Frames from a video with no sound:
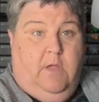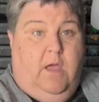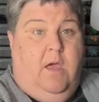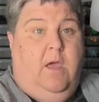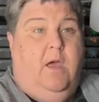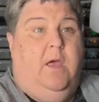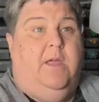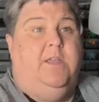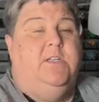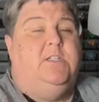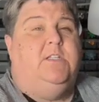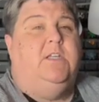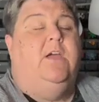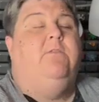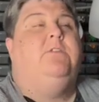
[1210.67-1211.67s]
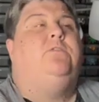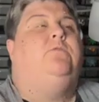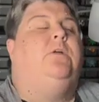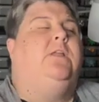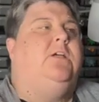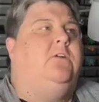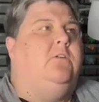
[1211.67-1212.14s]
And it was
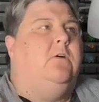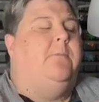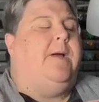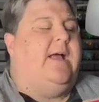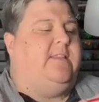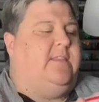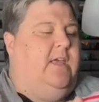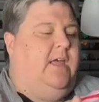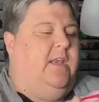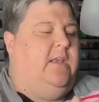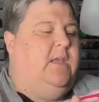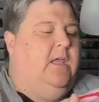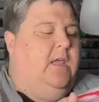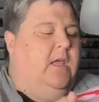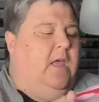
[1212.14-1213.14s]
really cool back then.